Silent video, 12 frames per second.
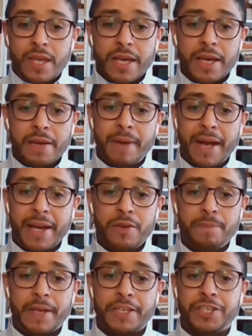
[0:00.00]
Marine Le
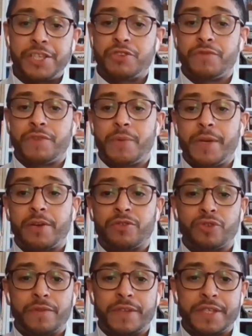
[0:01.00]
Pen, she's a very
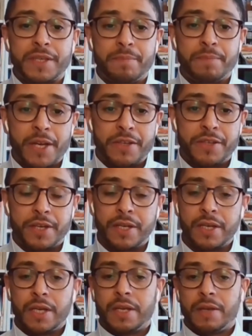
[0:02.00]
controversial person
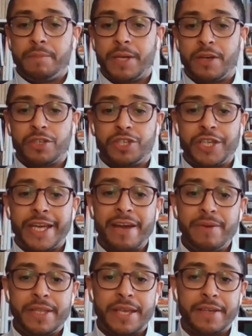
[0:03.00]
because she
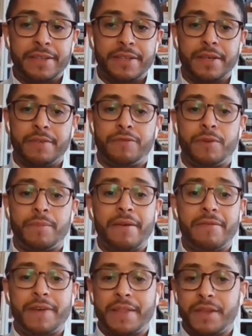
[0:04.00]
inherited from her
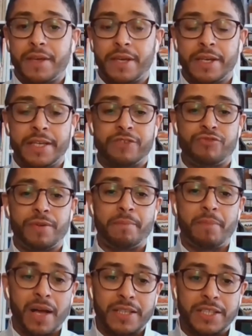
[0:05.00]
father an extreme
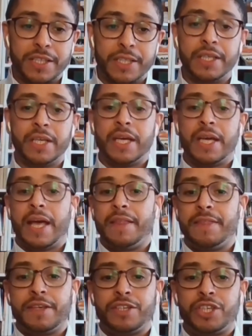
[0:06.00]
party,
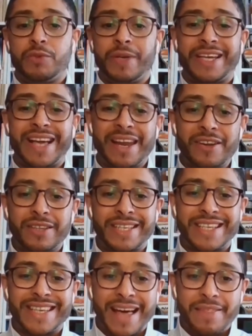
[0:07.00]
and she cannot
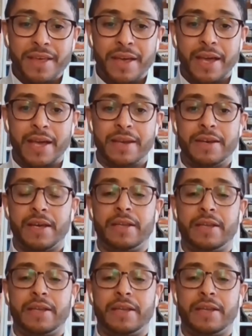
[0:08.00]
gather and